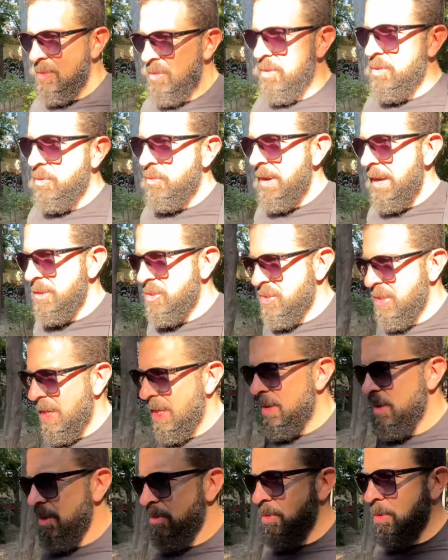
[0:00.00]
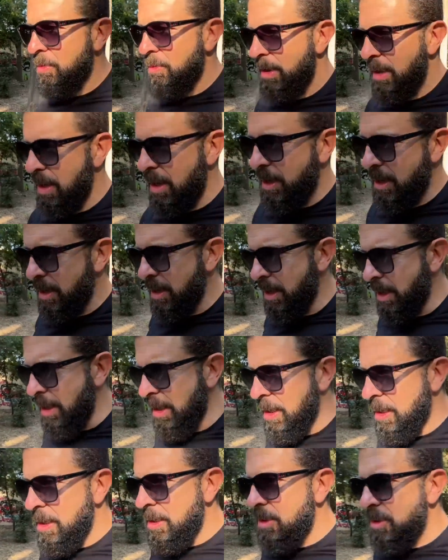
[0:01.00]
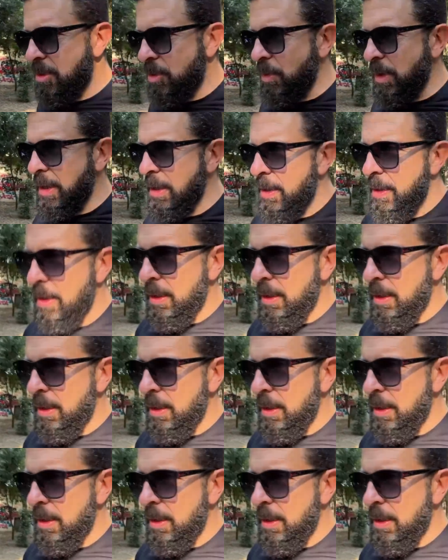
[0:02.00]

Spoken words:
the Duran channel, where we are doing